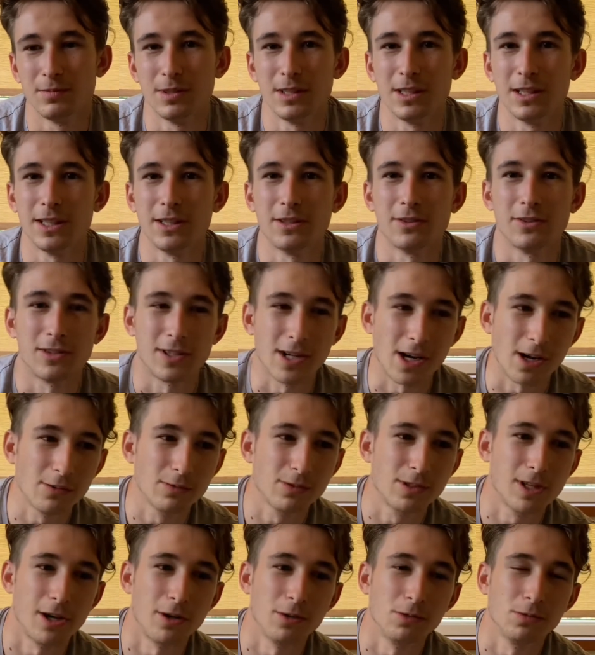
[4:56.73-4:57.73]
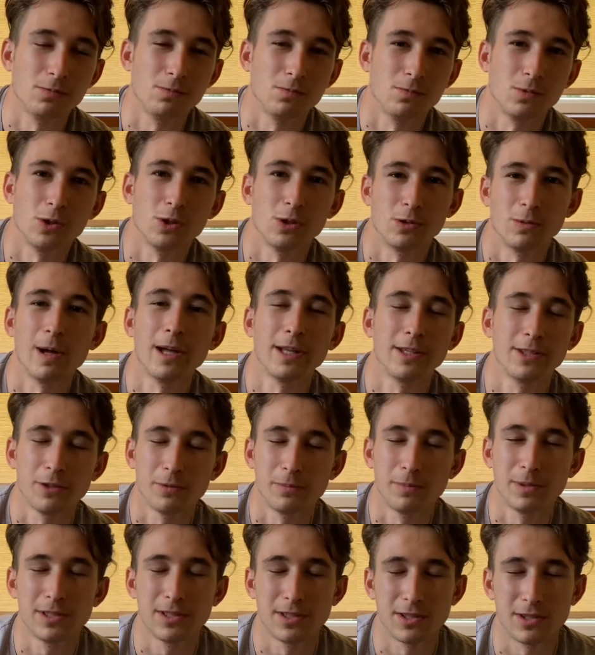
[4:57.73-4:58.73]
in the downtown or at your
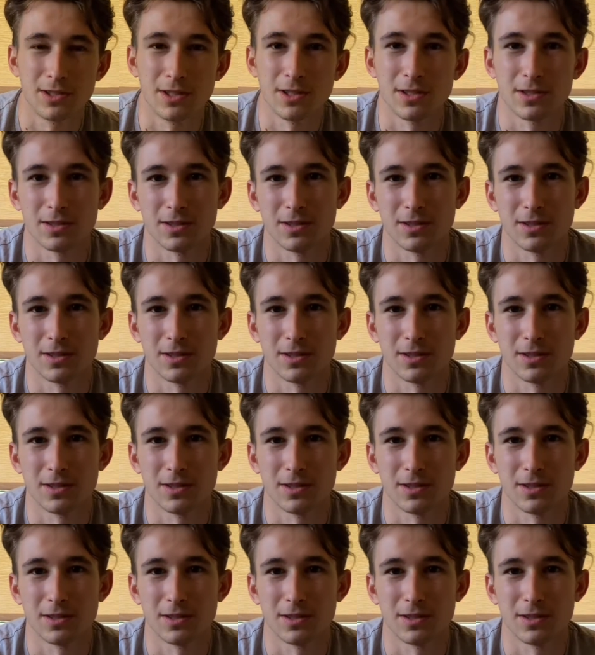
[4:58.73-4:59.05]
businesses